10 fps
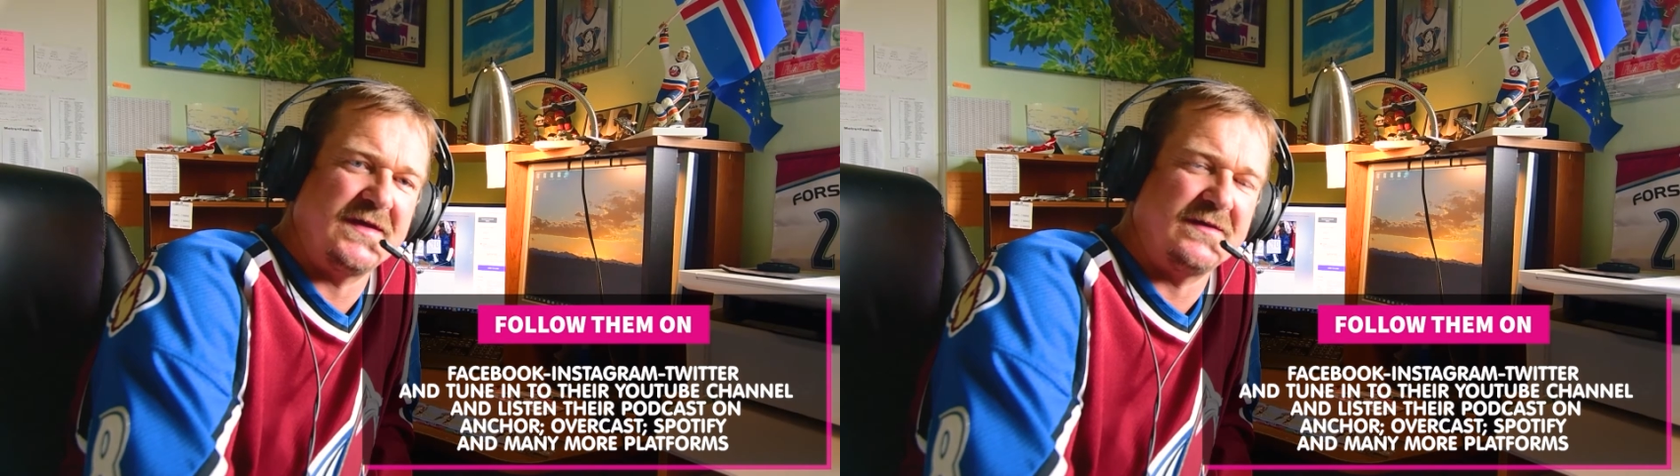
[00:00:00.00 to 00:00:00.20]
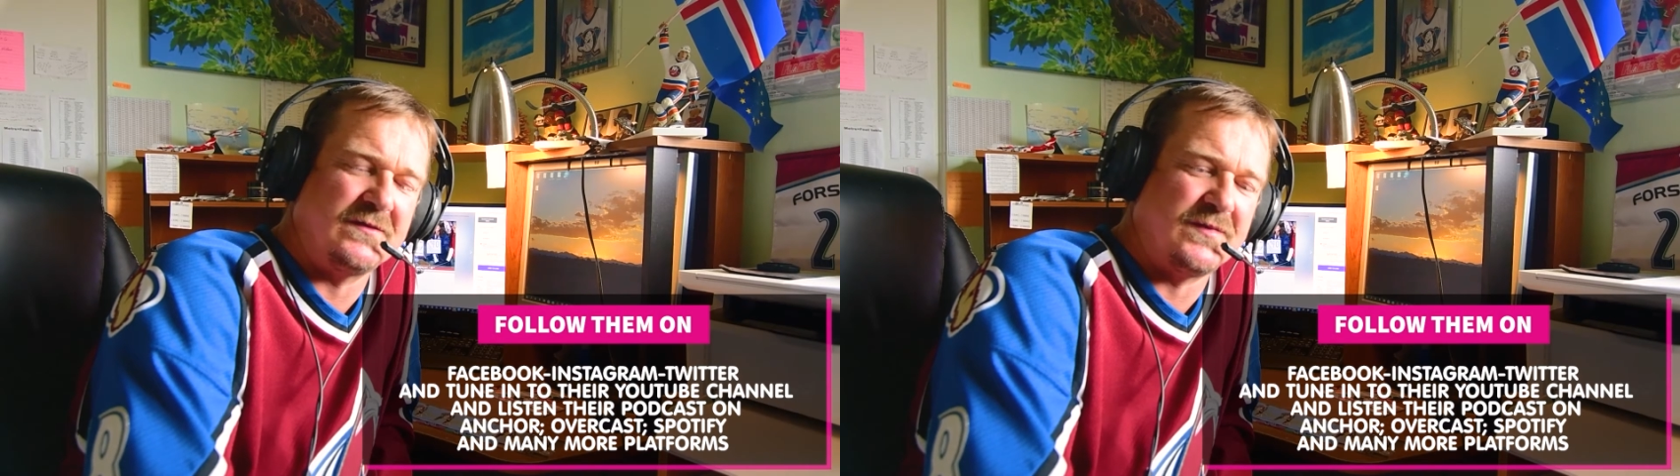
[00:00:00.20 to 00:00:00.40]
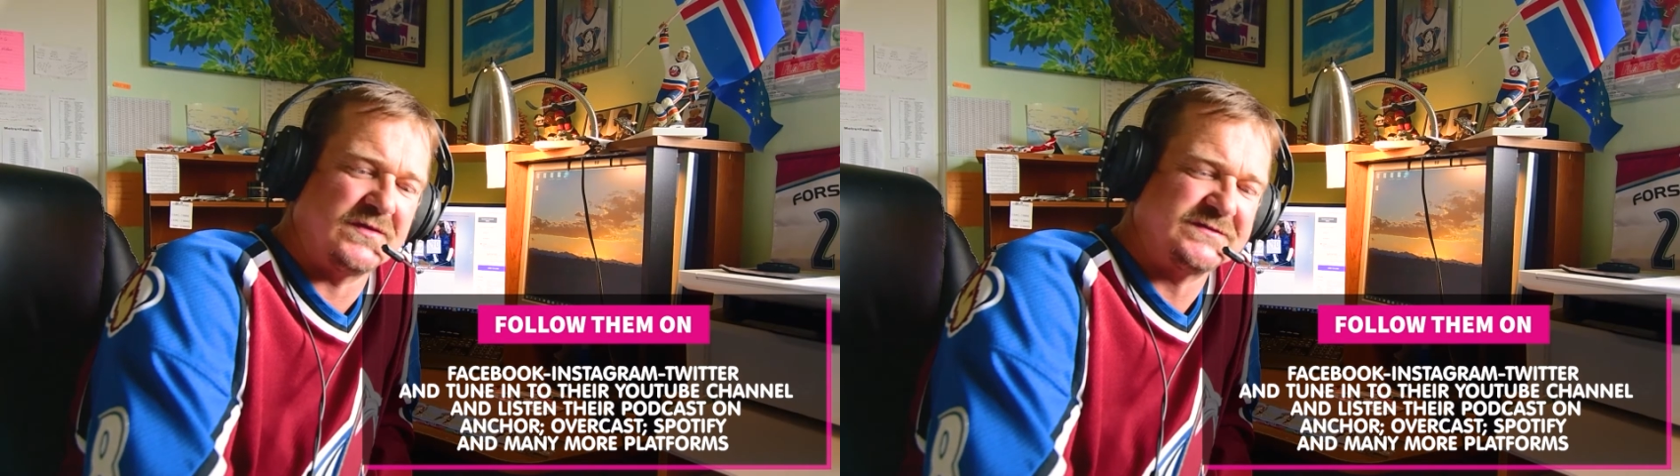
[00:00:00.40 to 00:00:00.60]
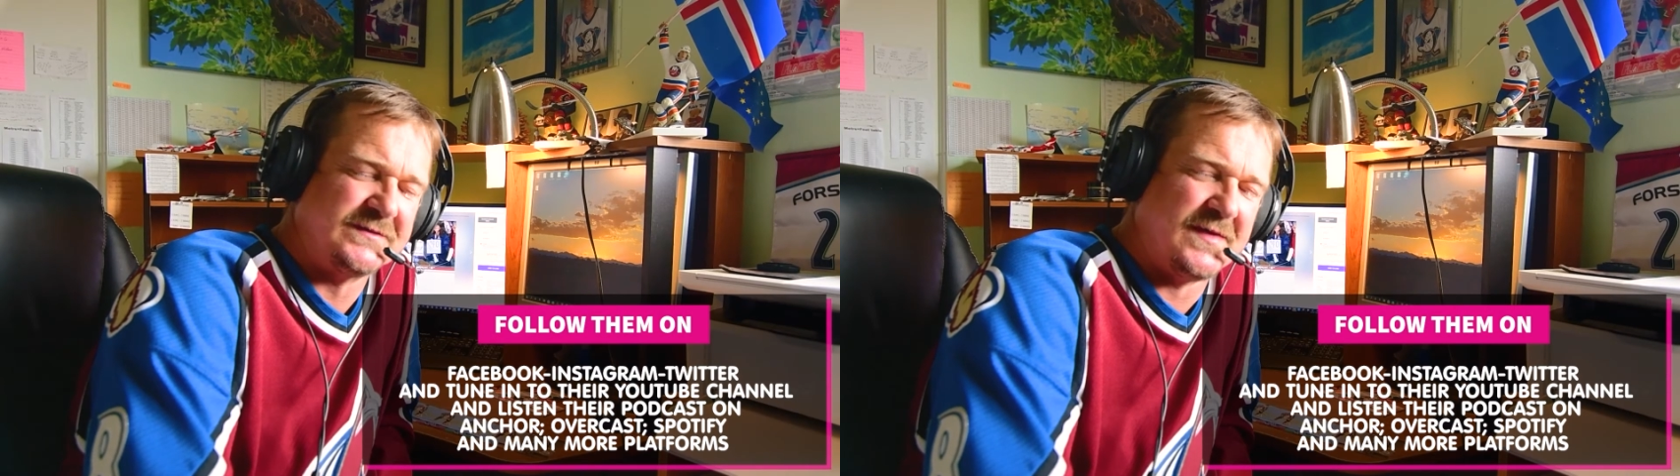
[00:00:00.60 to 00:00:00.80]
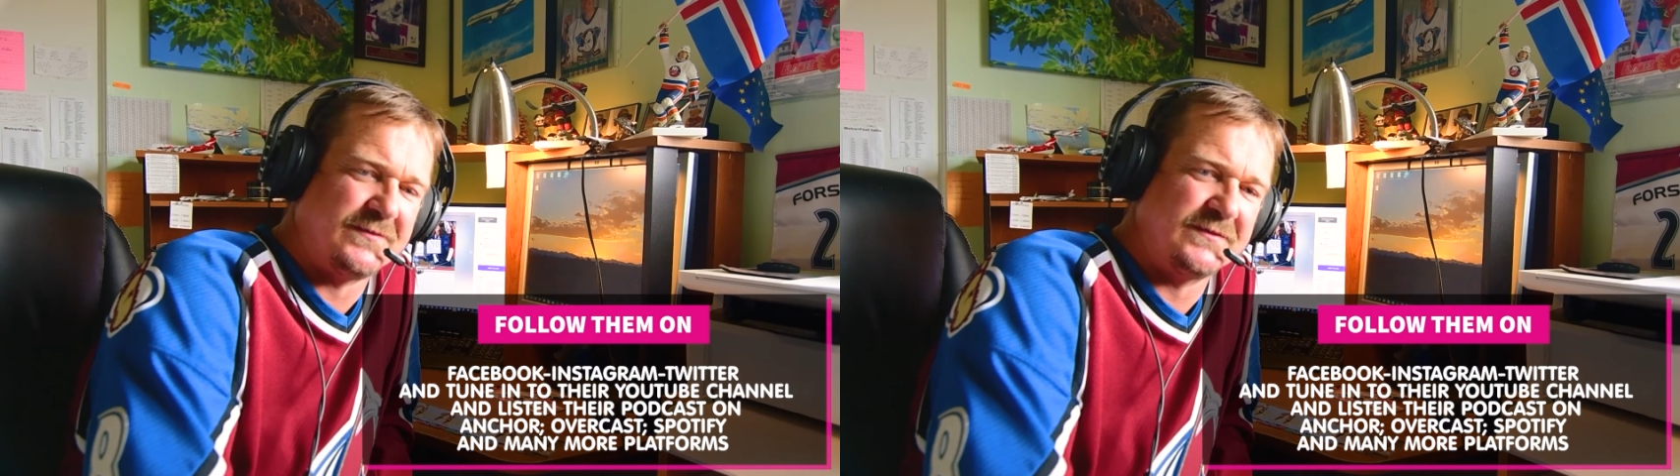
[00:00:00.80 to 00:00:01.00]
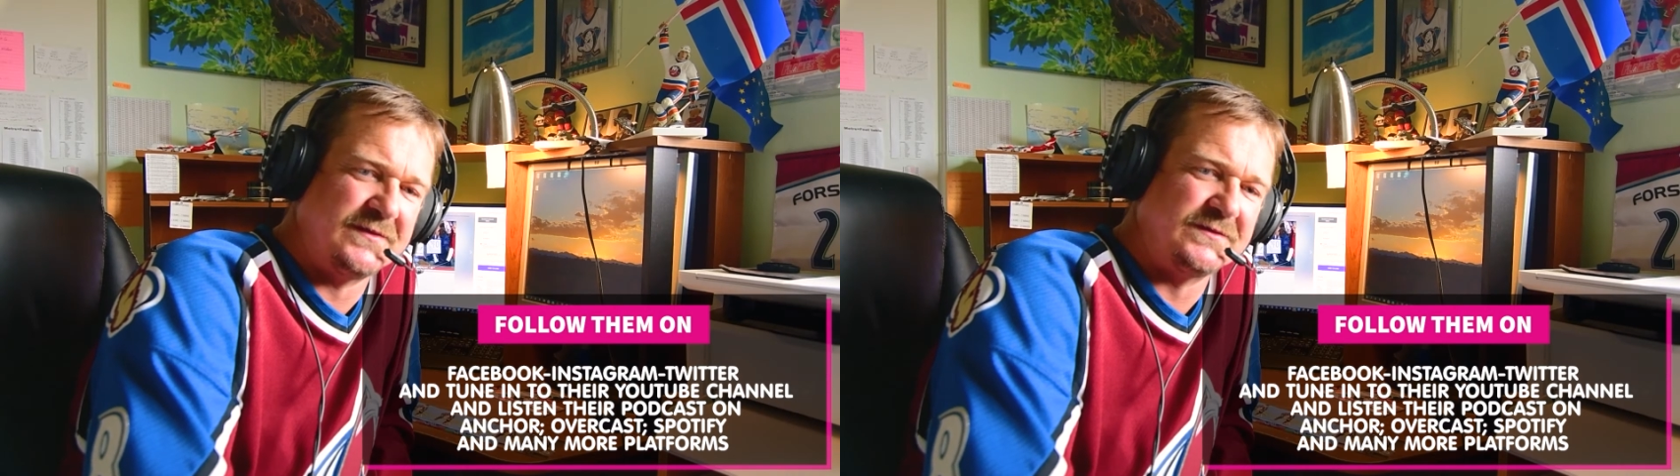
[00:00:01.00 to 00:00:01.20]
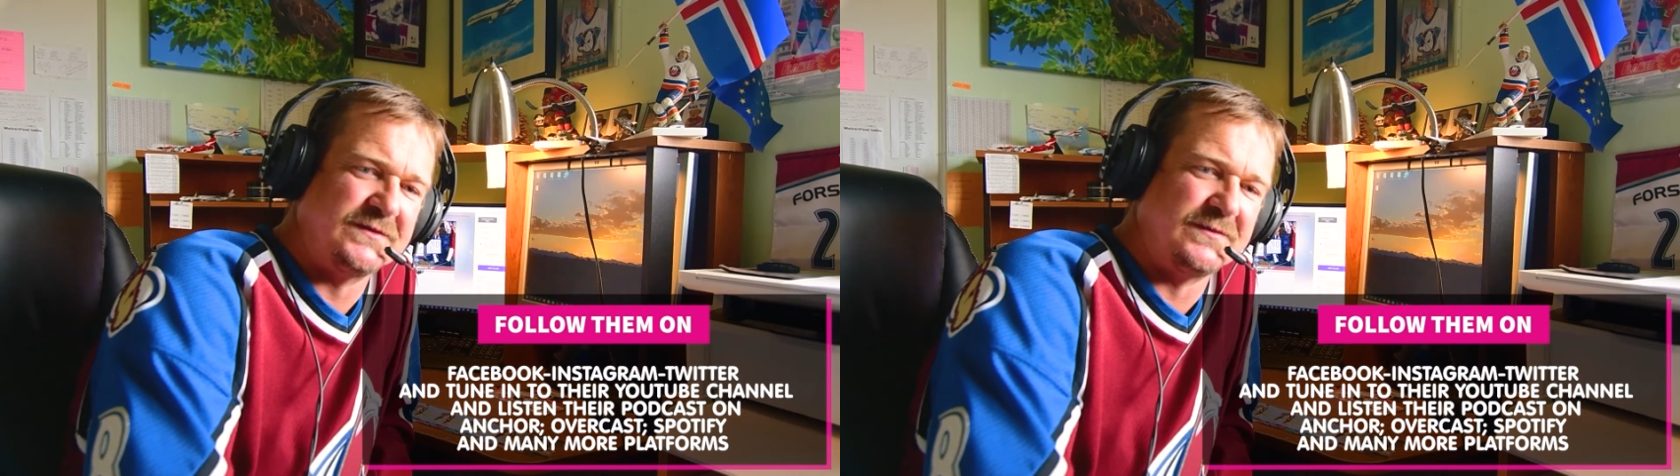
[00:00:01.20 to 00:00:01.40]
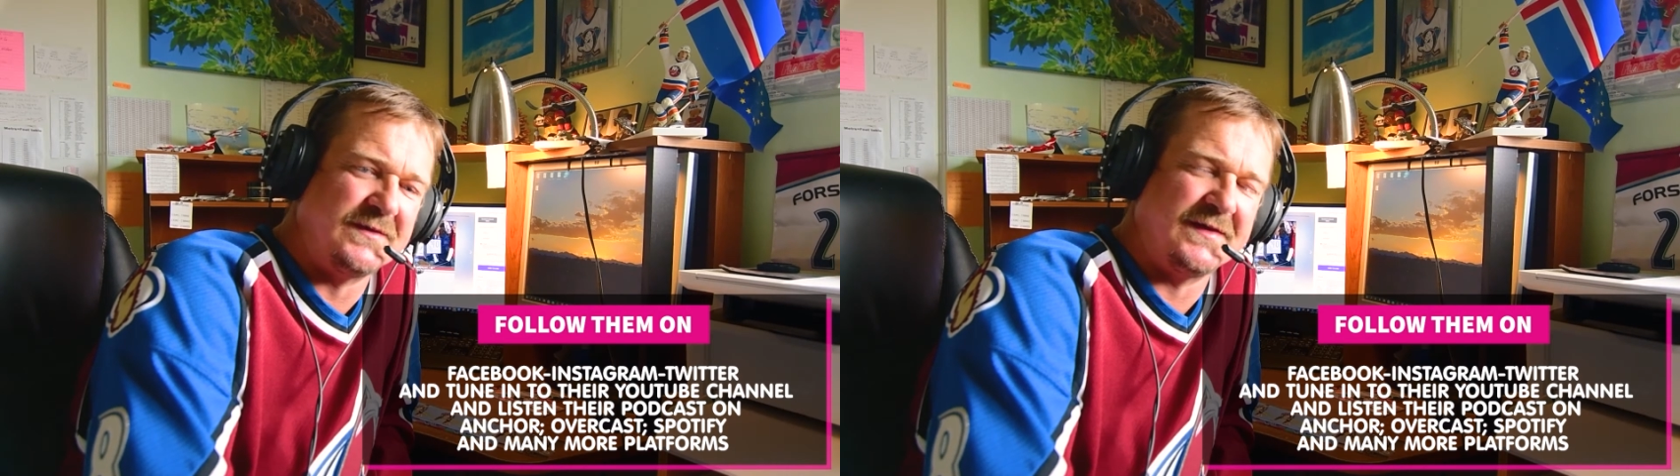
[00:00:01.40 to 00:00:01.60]
He'll post them up on
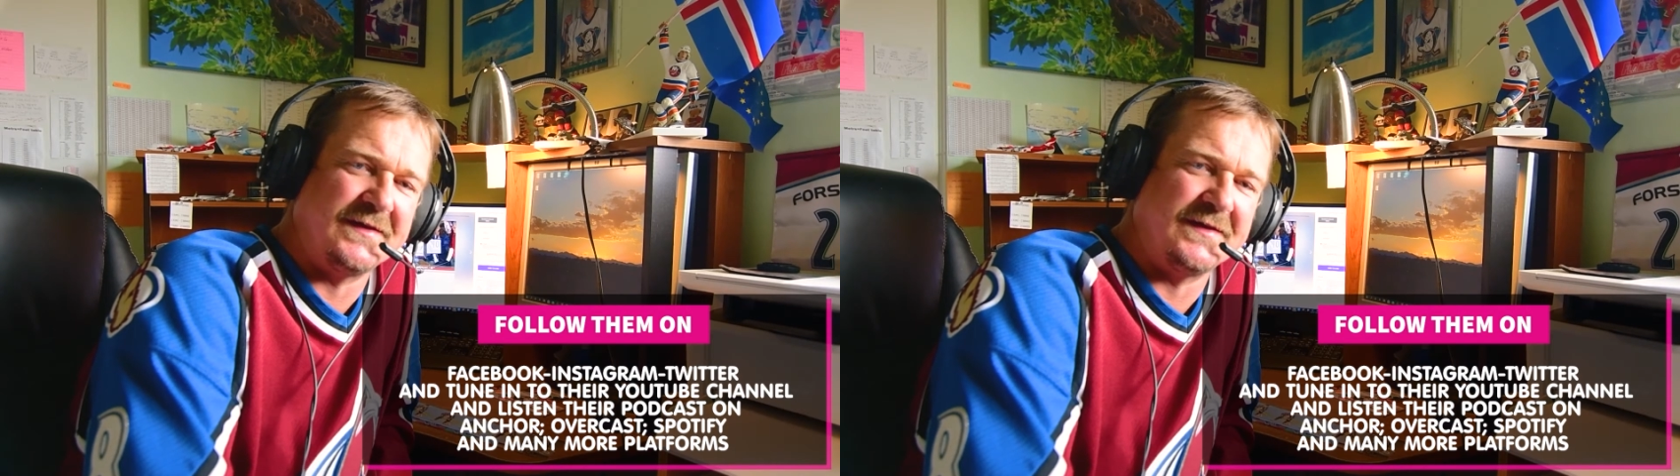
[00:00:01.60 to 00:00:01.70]
YouTube.